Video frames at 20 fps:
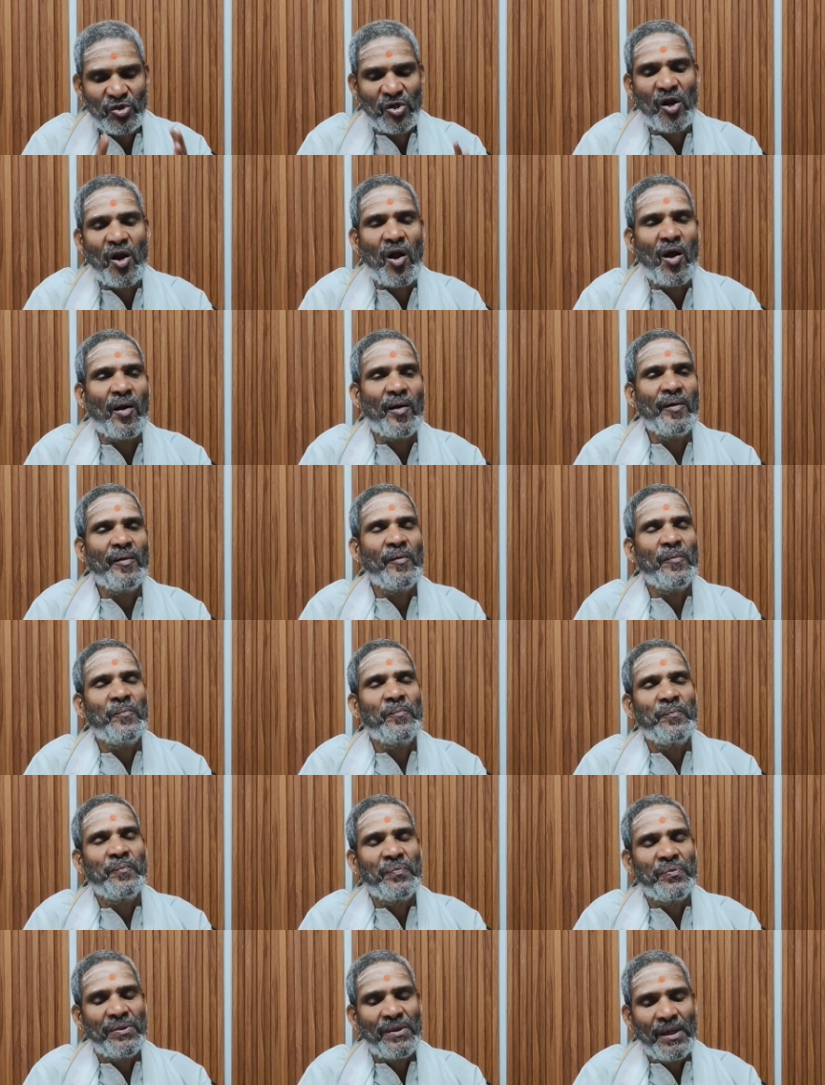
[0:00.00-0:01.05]
strong,
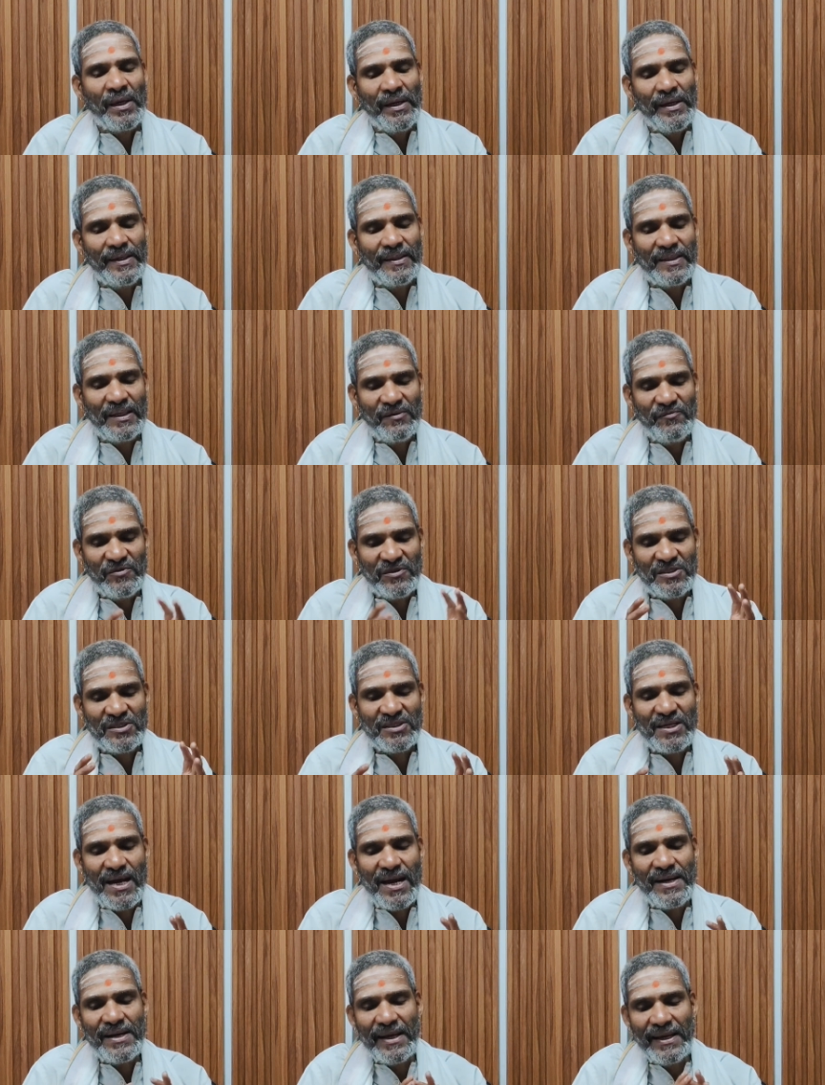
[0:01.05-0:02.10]
it can
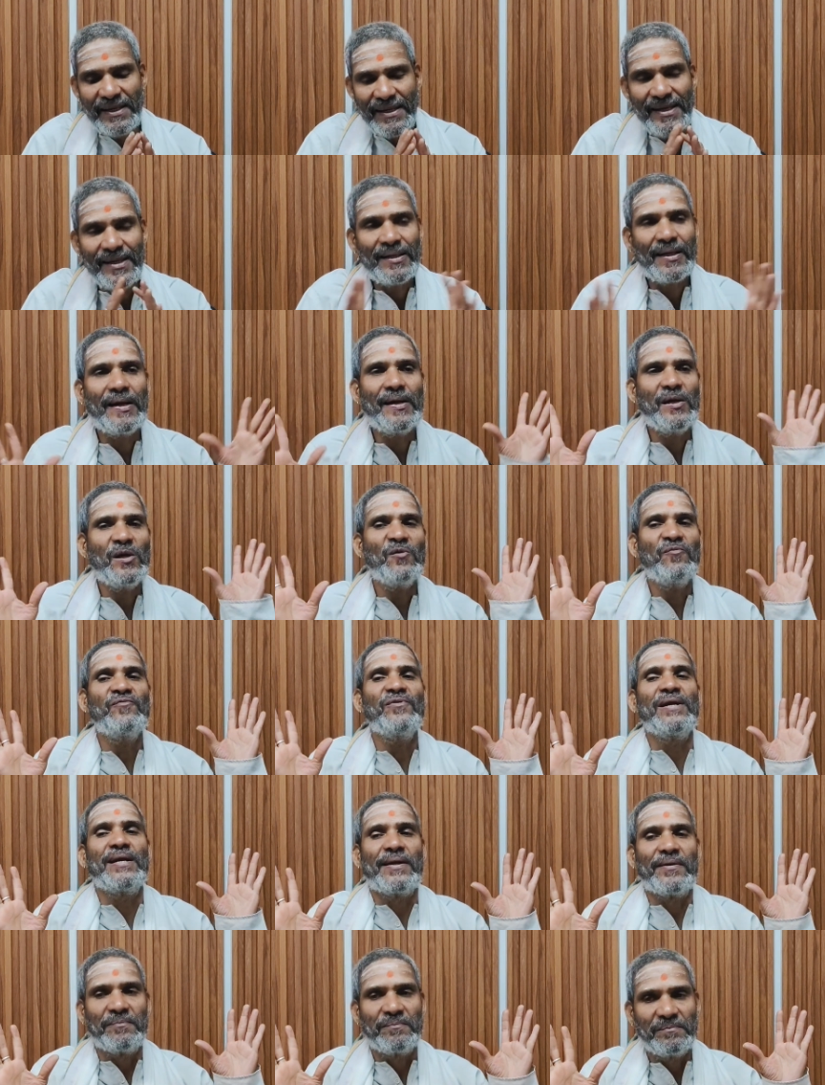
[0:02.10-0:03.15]
withstand any kind of
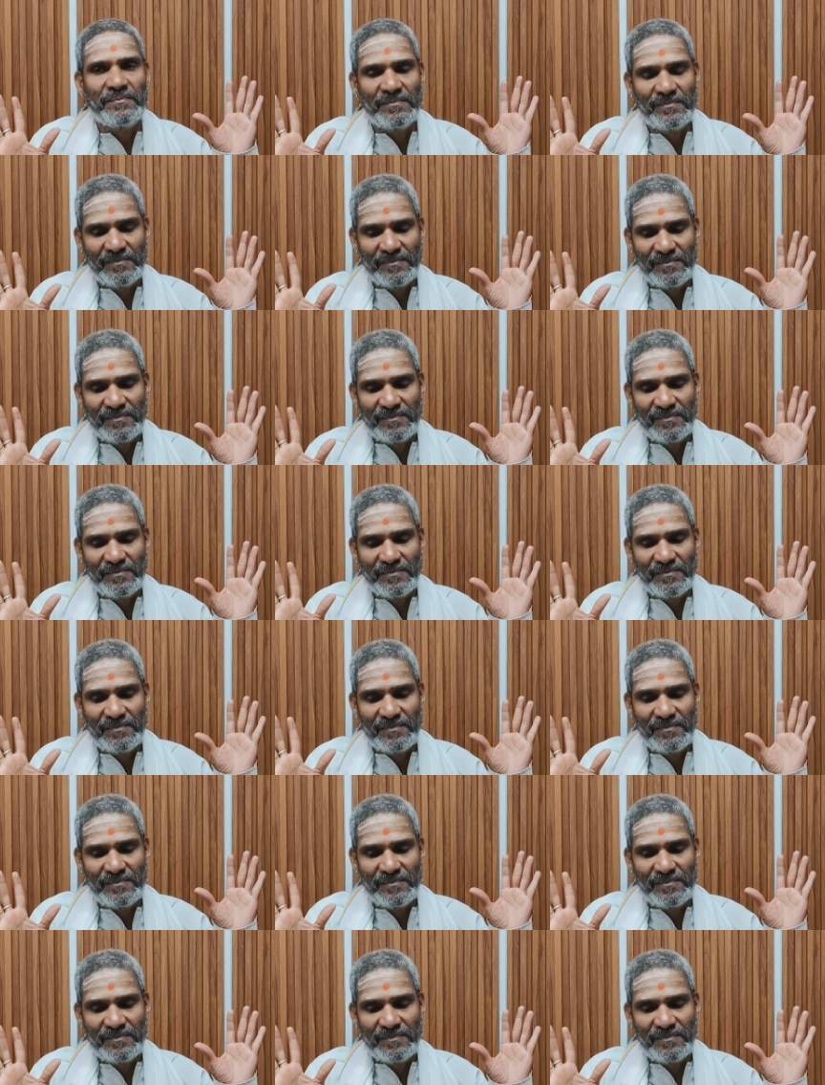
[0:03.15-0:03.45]
wind.